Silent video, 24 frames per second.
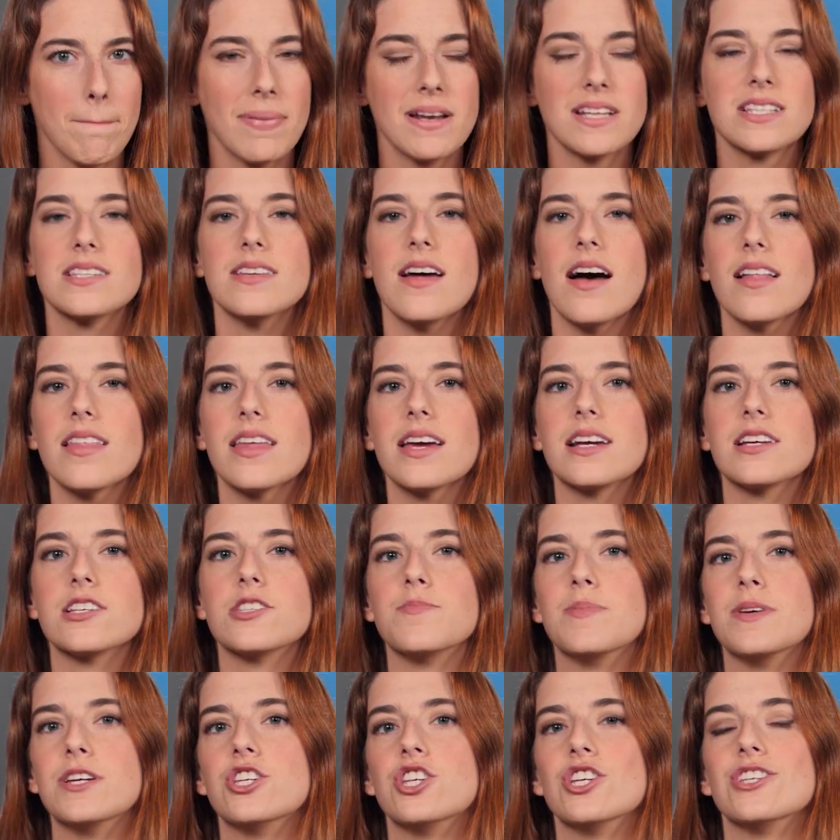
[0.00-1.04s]
But it's not like a
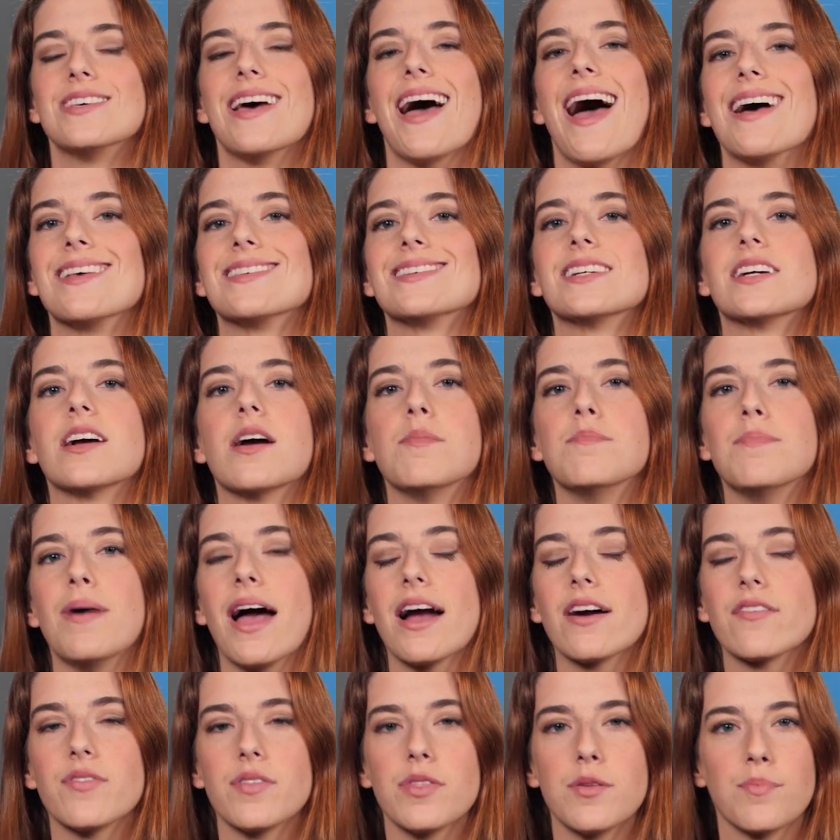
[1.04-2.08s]
species hasn't come
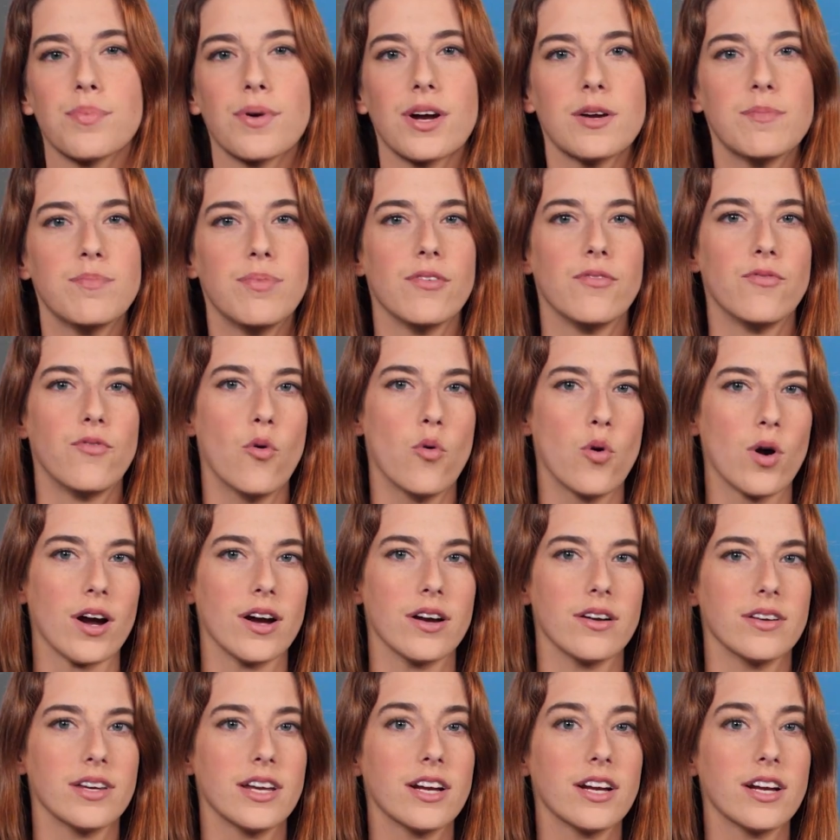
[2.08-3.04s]
back from the brink before.